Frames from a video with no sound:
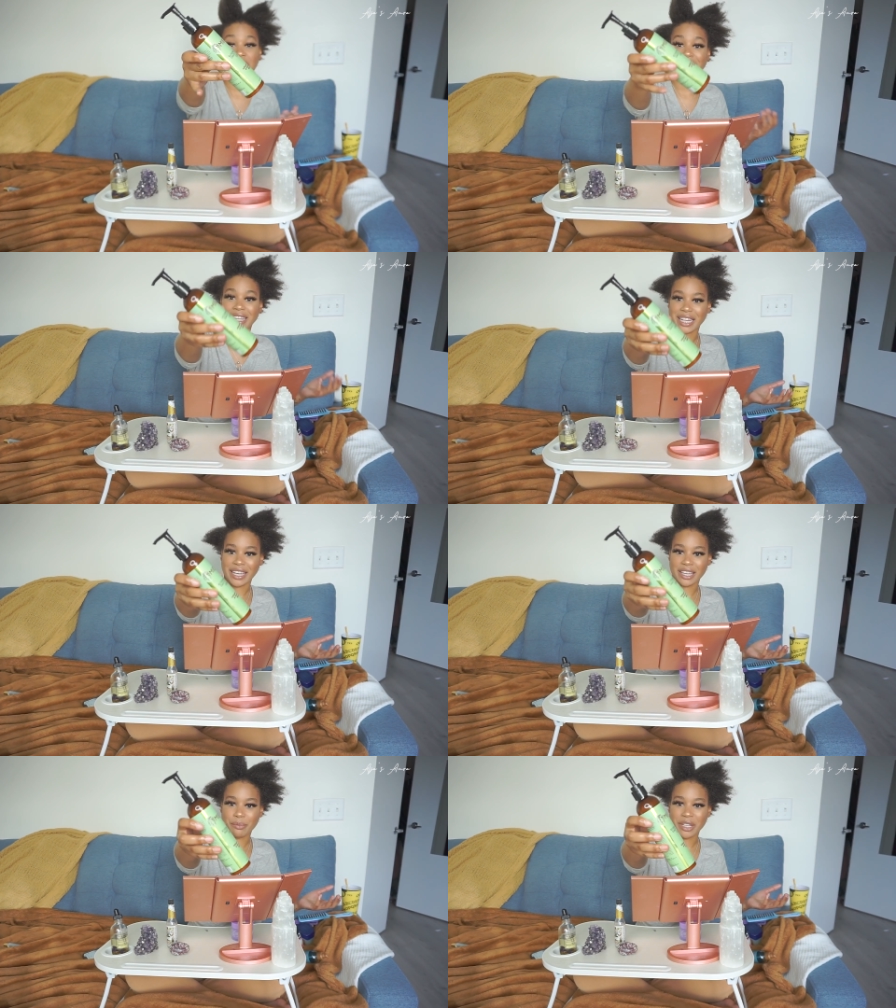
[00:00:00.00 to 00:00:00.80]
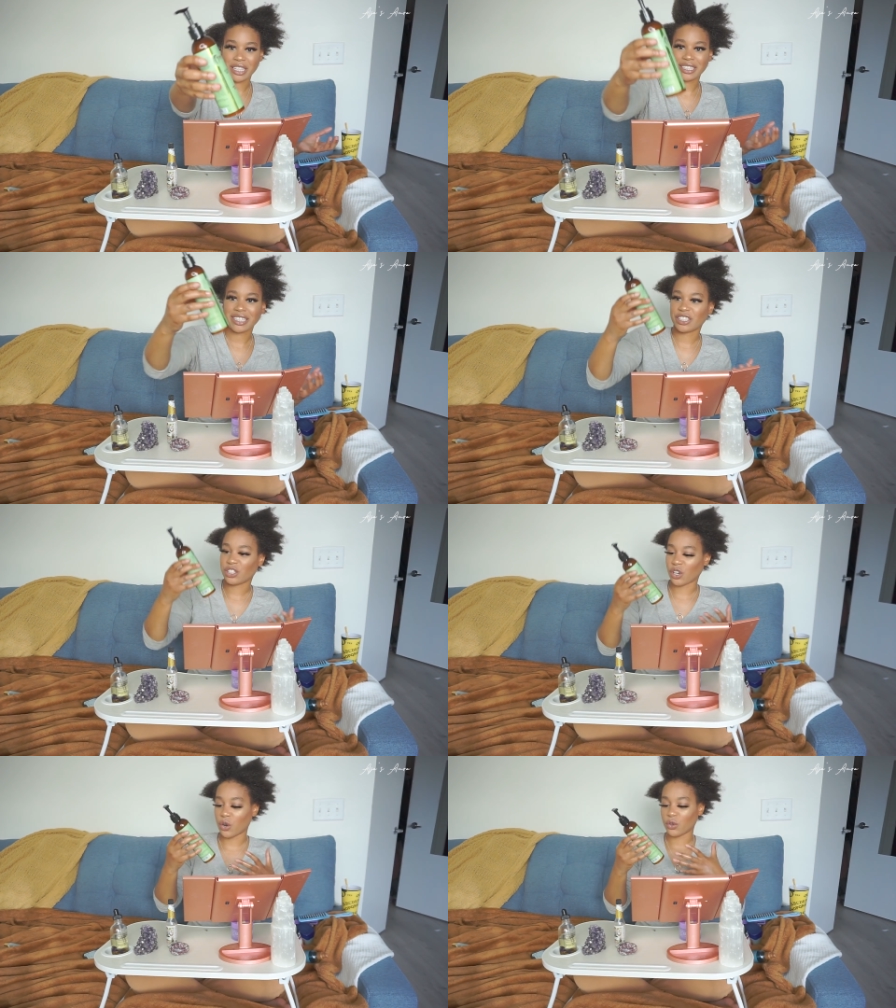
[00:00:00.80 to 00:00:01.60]
enlightenment.
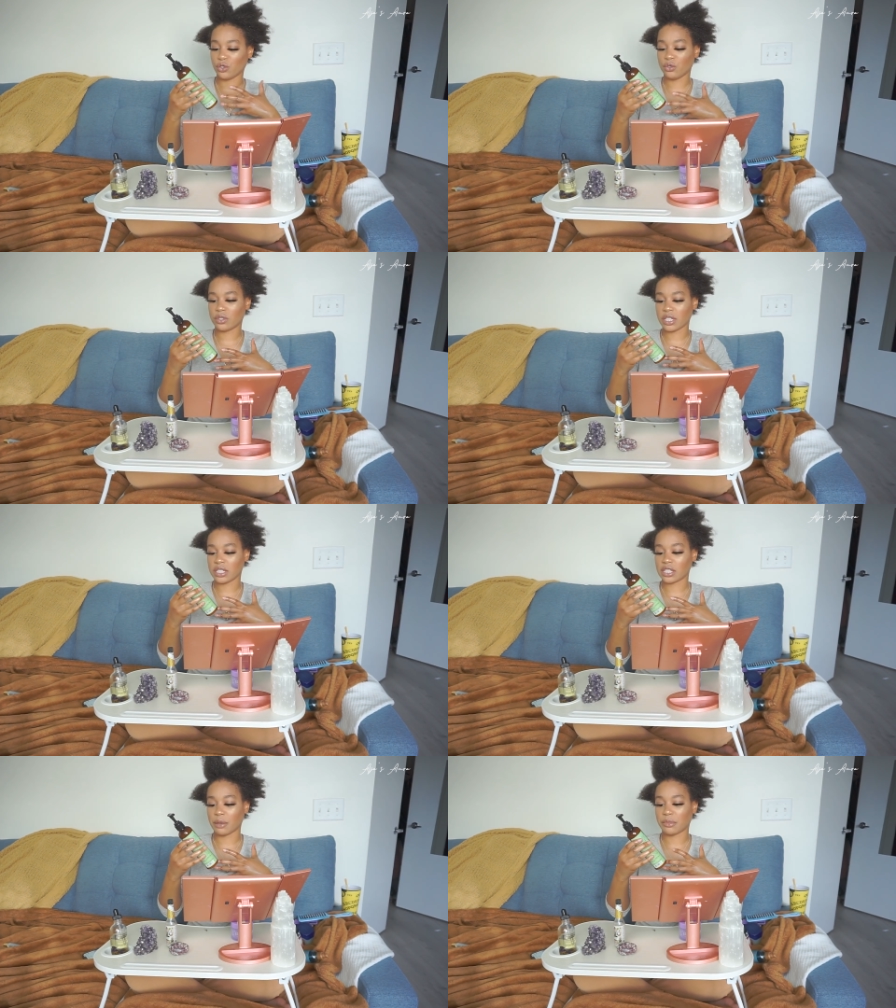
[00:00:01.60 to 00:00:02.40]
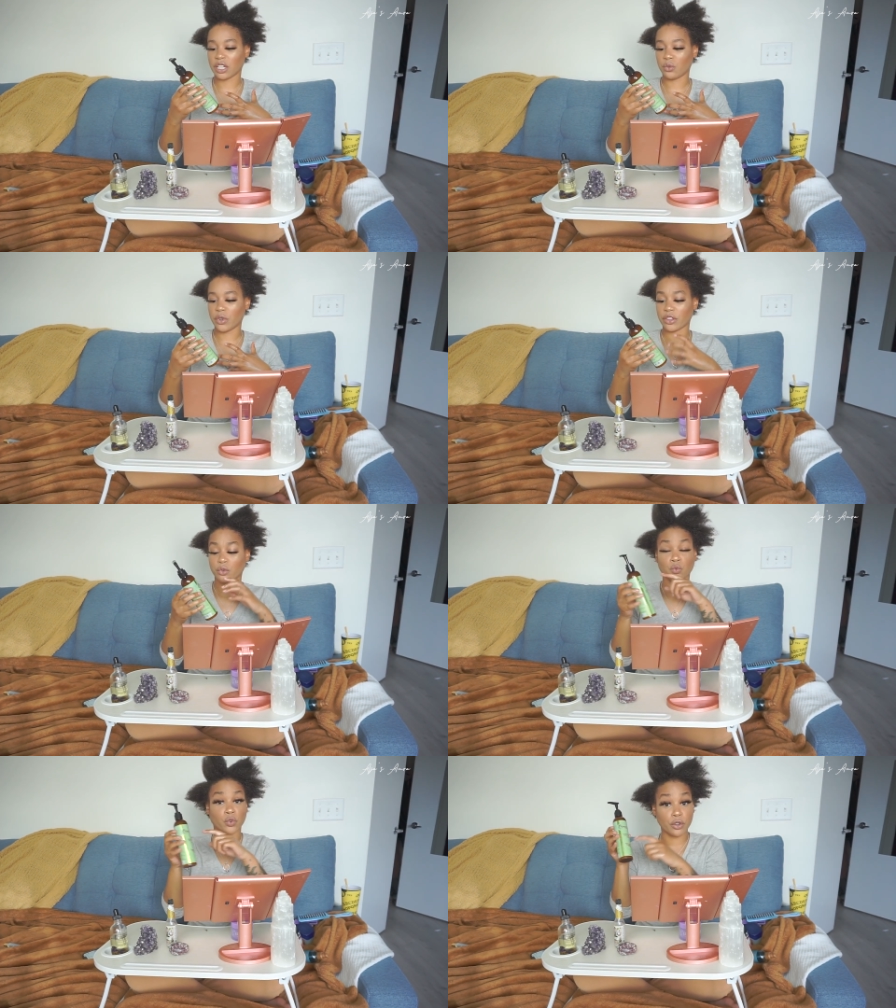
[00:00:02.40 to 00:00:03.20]
So using something with
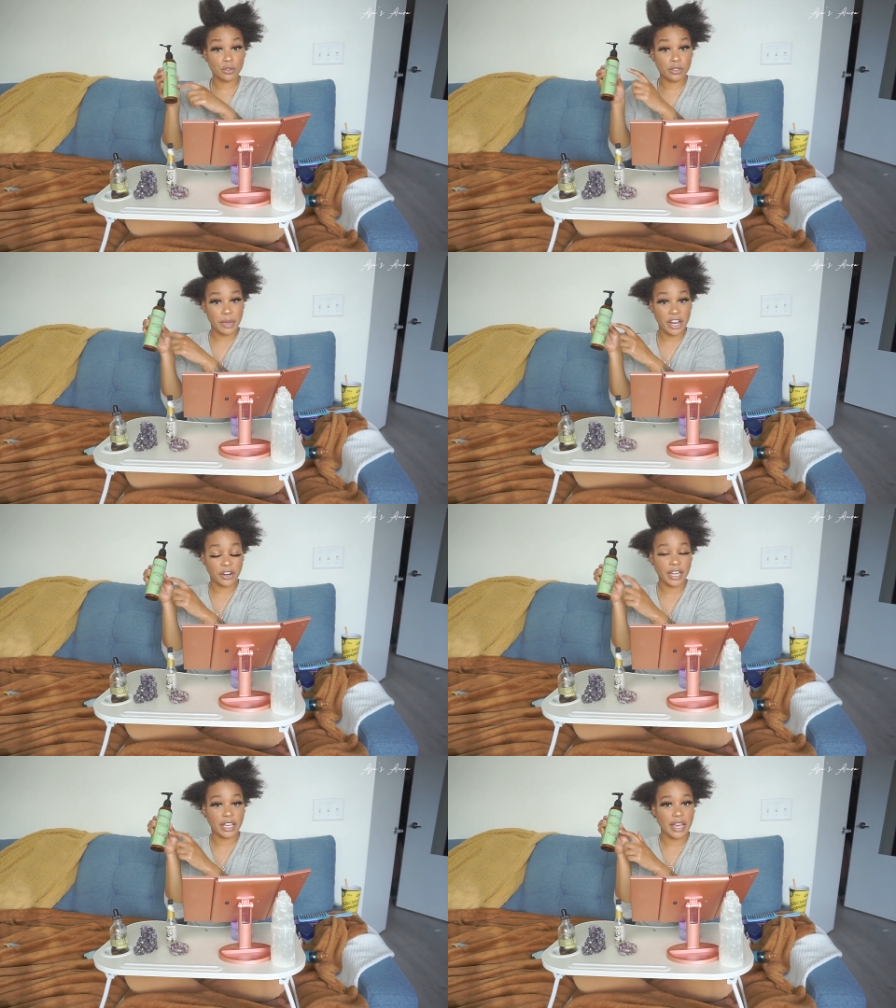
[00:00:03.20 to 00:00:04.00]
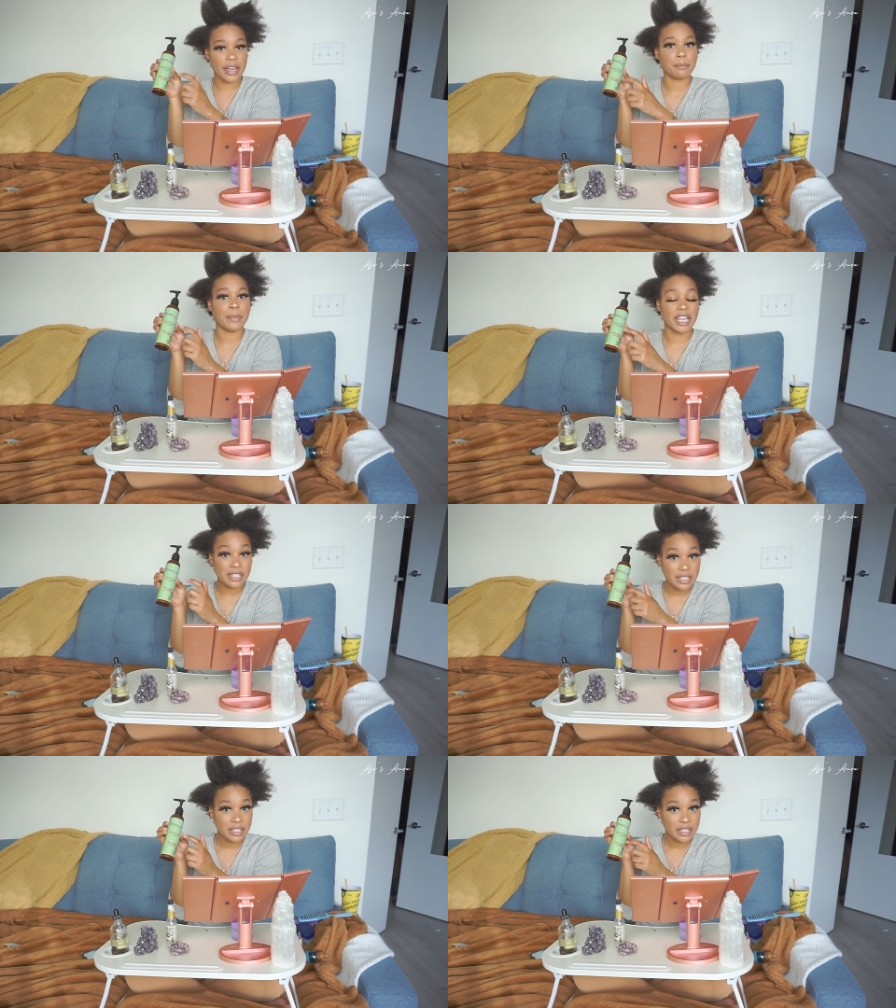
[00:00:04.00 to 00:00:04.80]
rosemary and
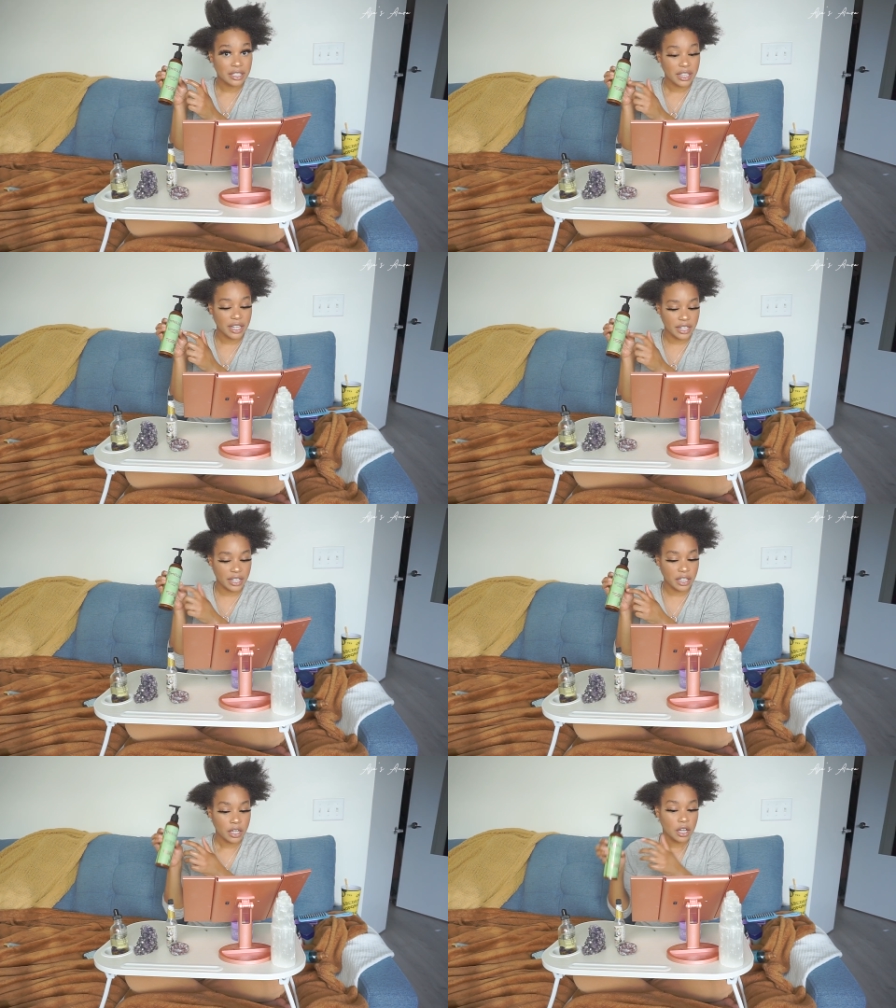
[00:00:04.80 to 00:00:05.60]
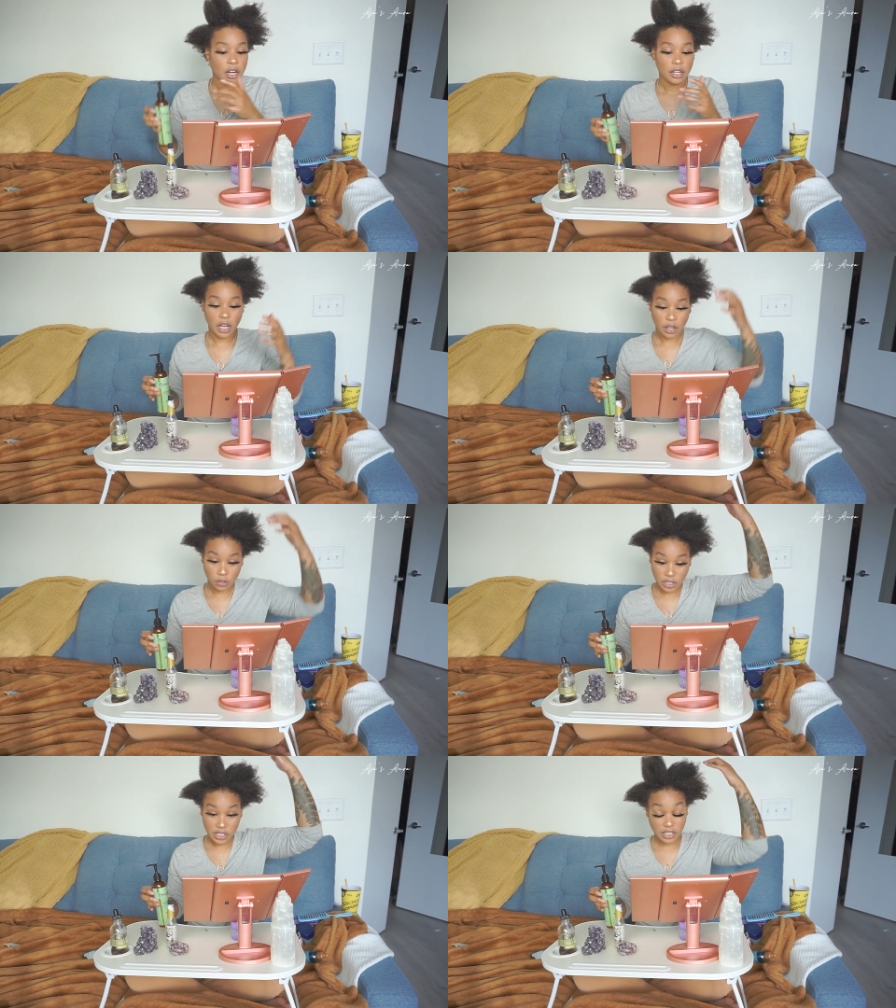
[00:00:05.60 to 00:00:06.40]
mint in it are not
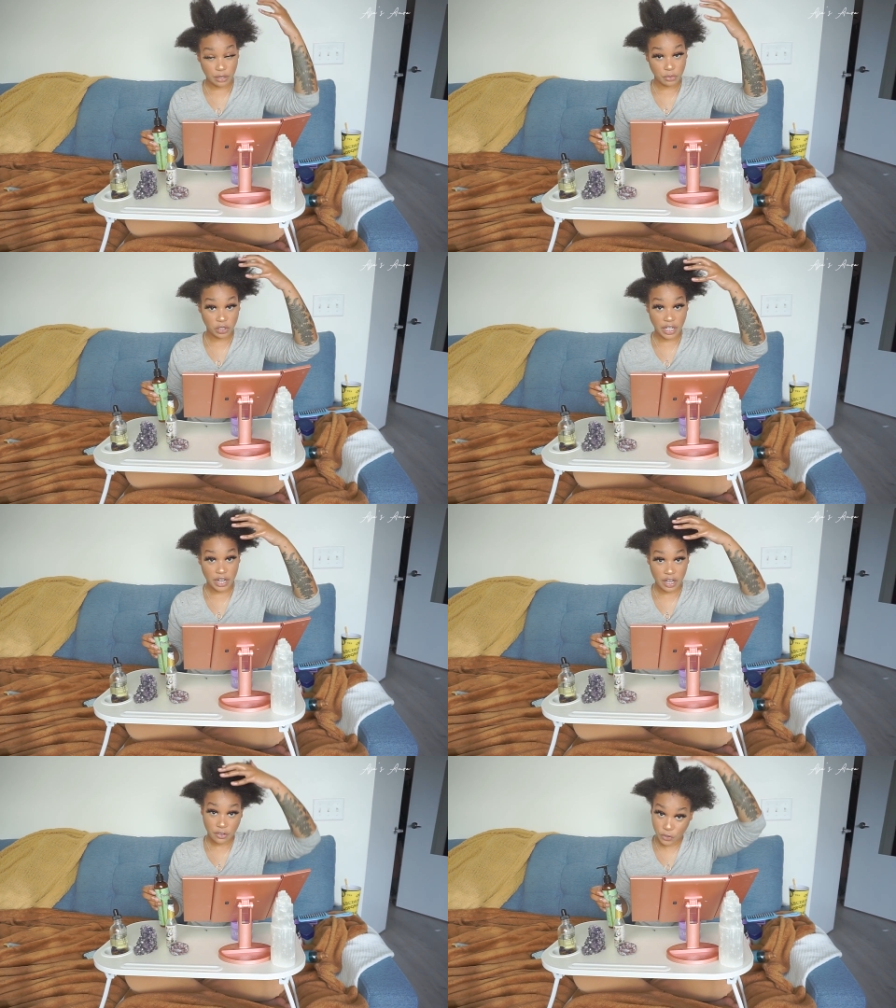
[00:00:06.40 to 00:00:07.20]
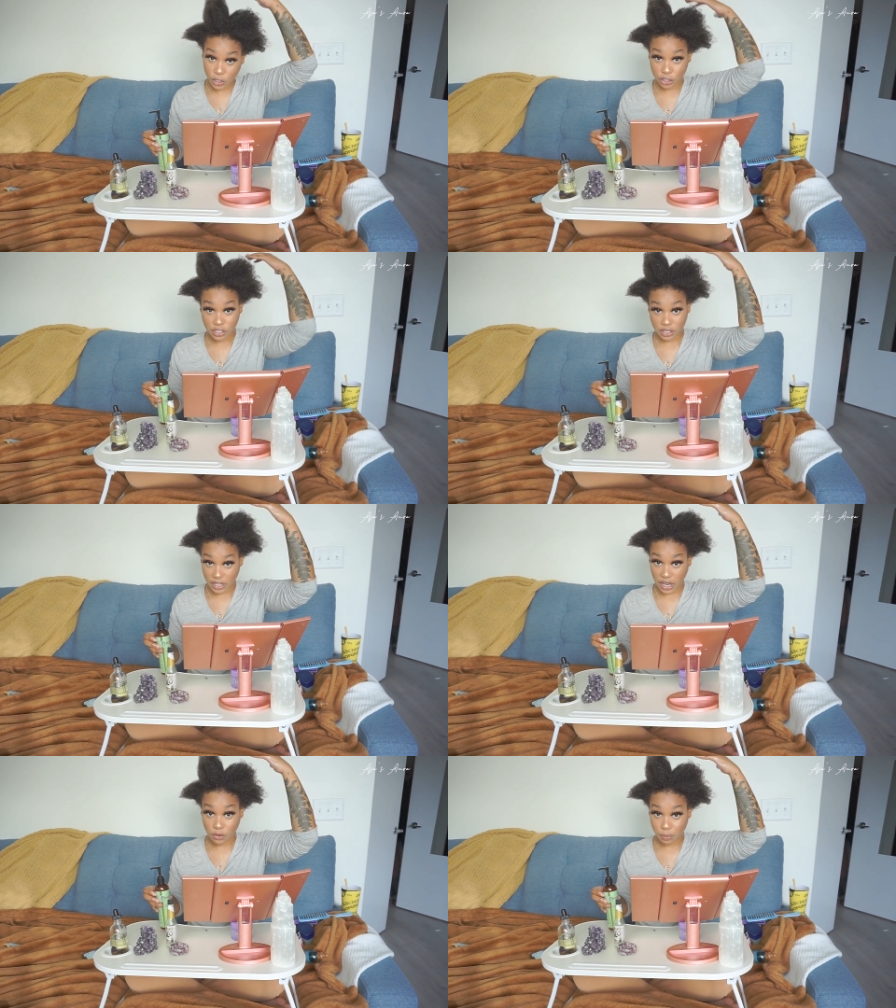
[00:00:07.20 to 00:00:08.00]
only stimulating for your
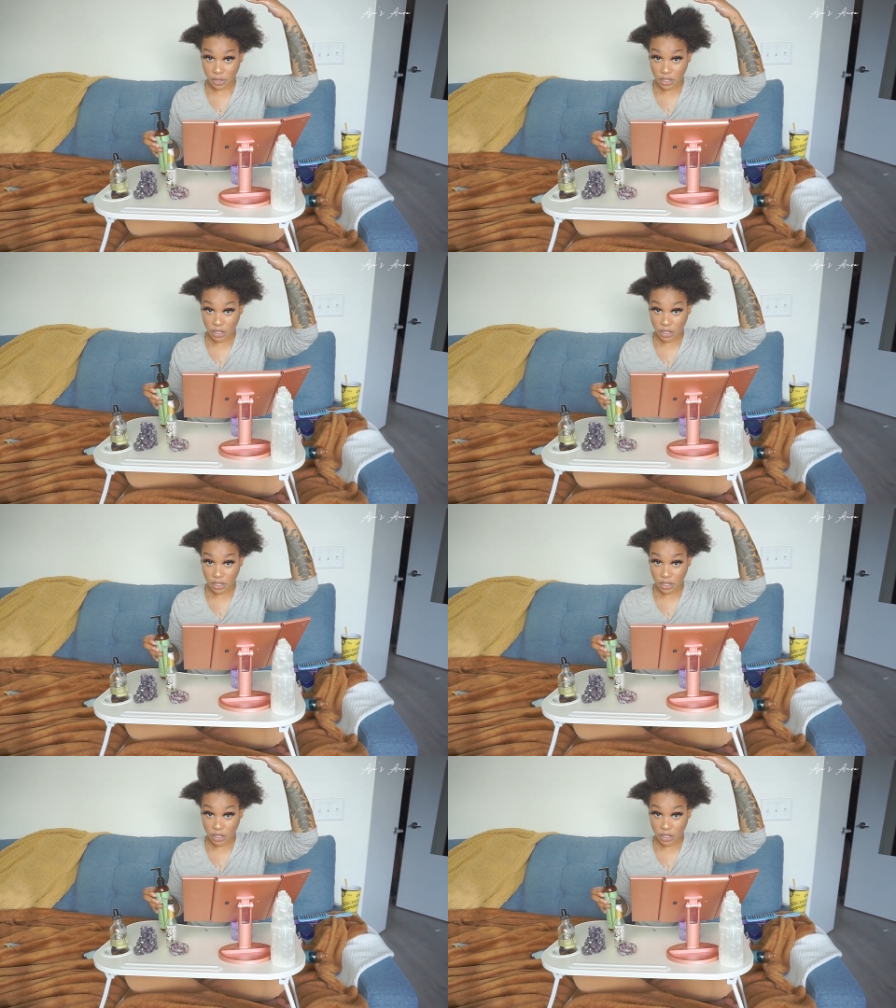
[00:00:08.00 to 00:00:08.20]
scalp,